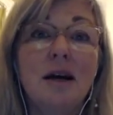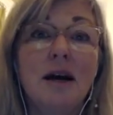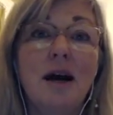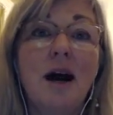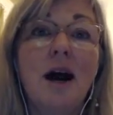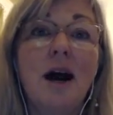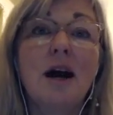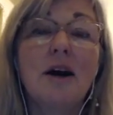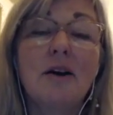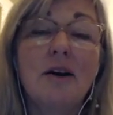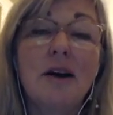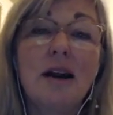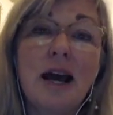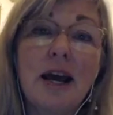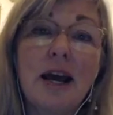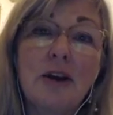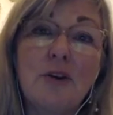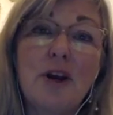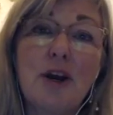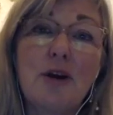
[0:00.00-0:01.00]
I got
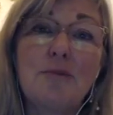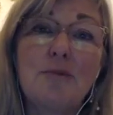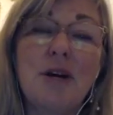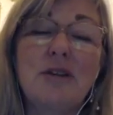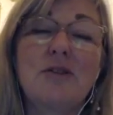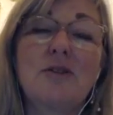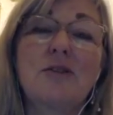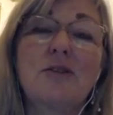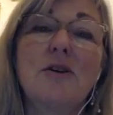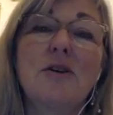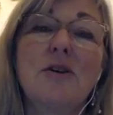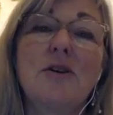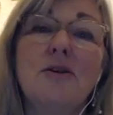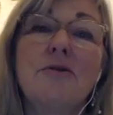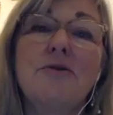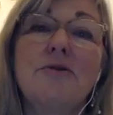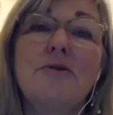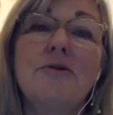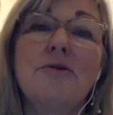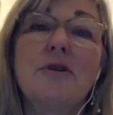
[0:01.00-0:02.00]
angry at
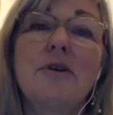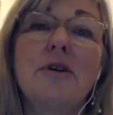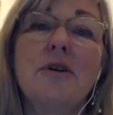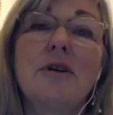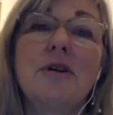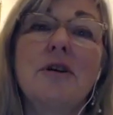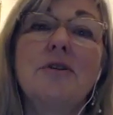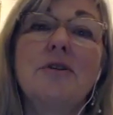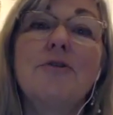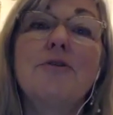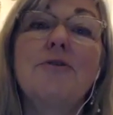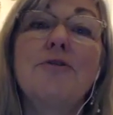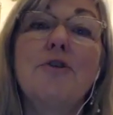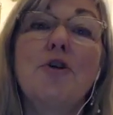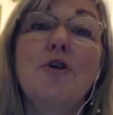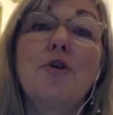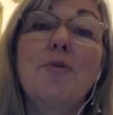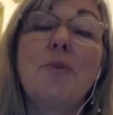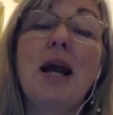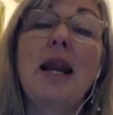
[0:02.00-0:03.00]
myself
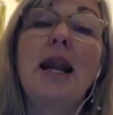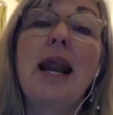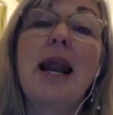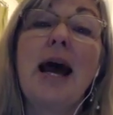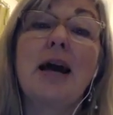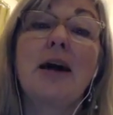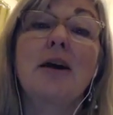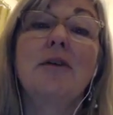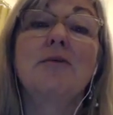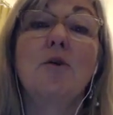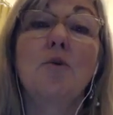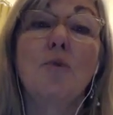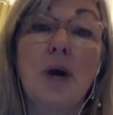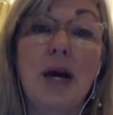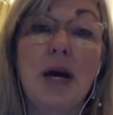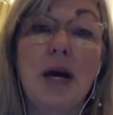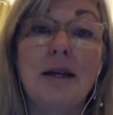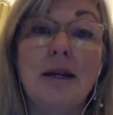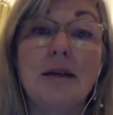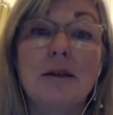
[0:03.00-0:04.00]
for my lack of
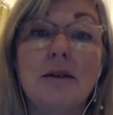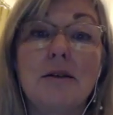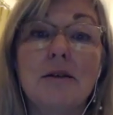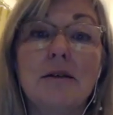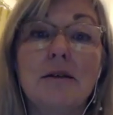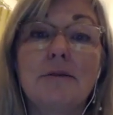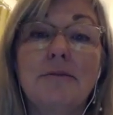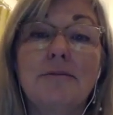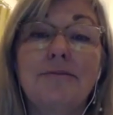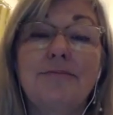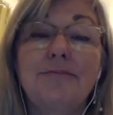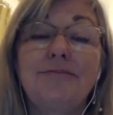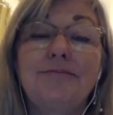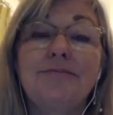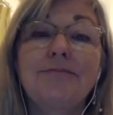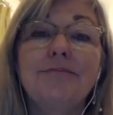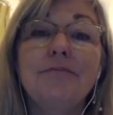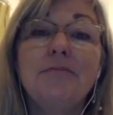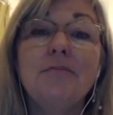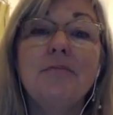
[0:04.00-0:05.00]
awareness.
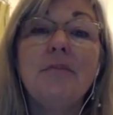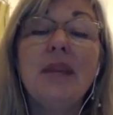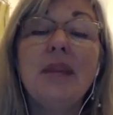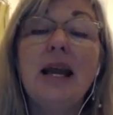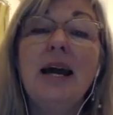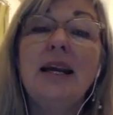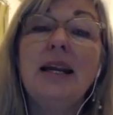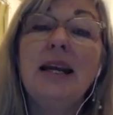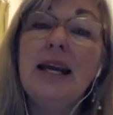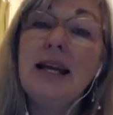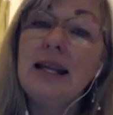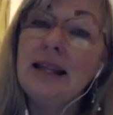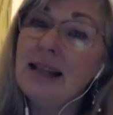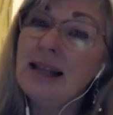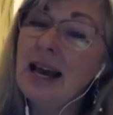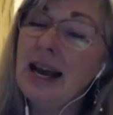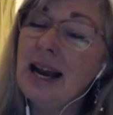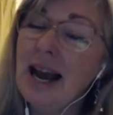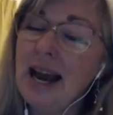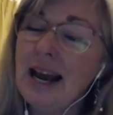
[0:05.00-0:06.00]
And in
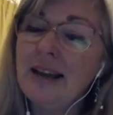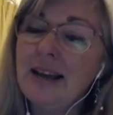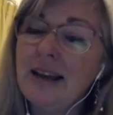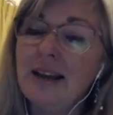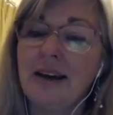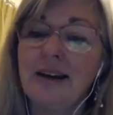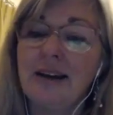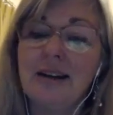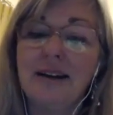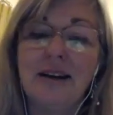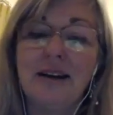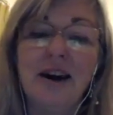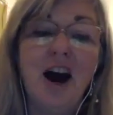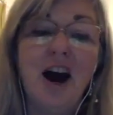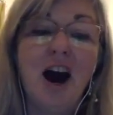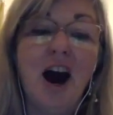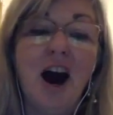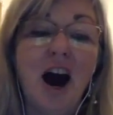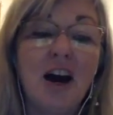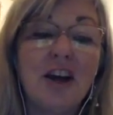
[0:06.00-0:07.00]
that anger,
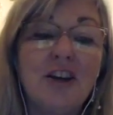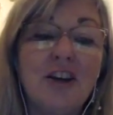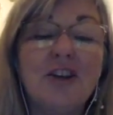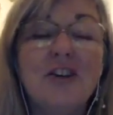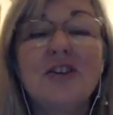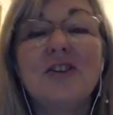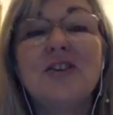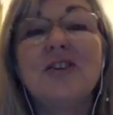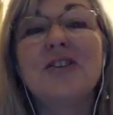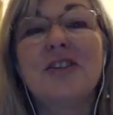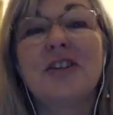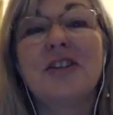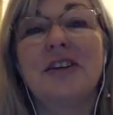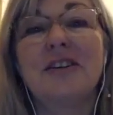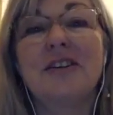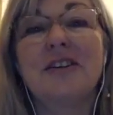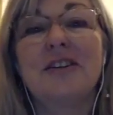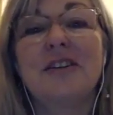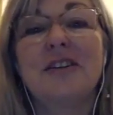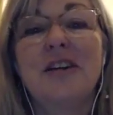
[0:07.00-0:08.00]
I used
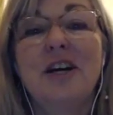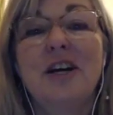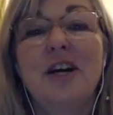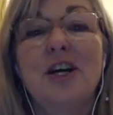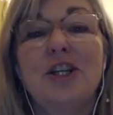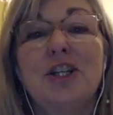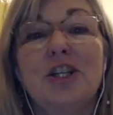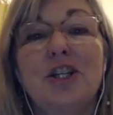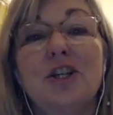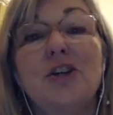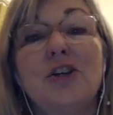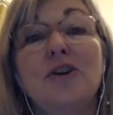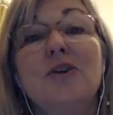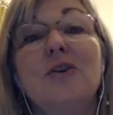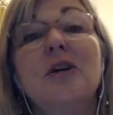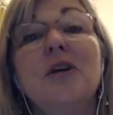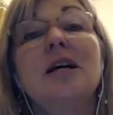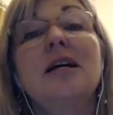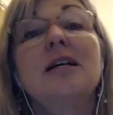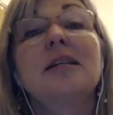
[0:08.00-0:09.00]
it to
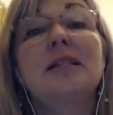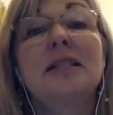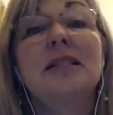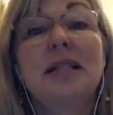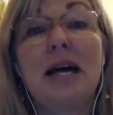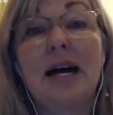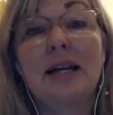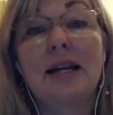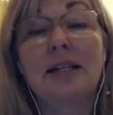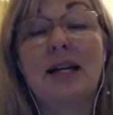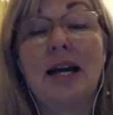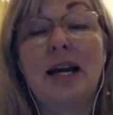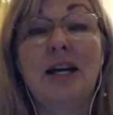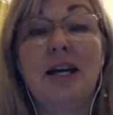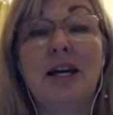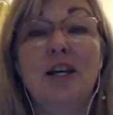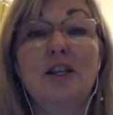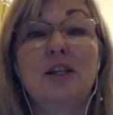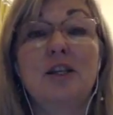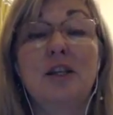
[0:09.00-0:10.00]
start
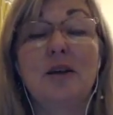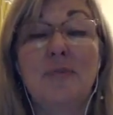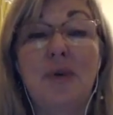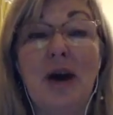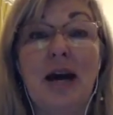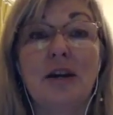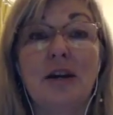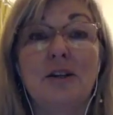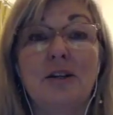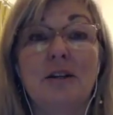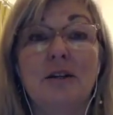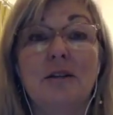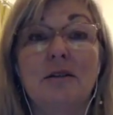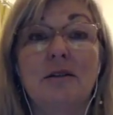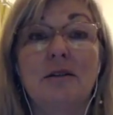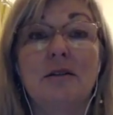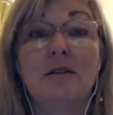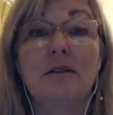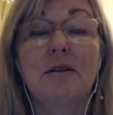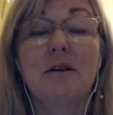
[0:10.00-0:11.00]
taking some
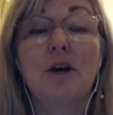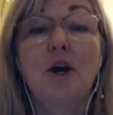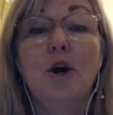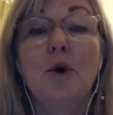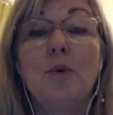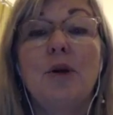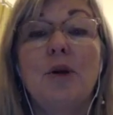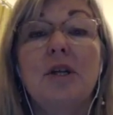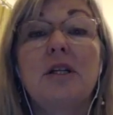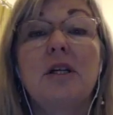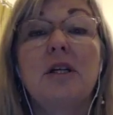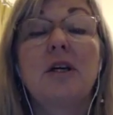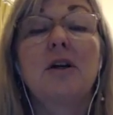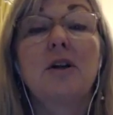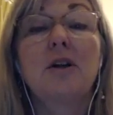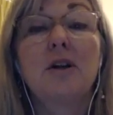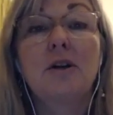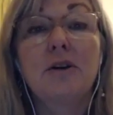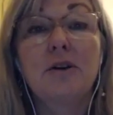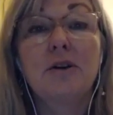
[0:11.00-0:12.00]
actions, which
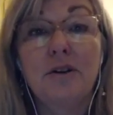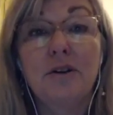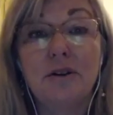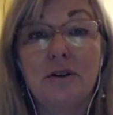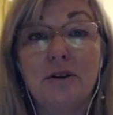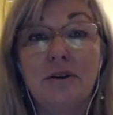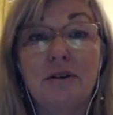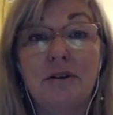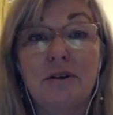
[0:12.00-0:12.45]
included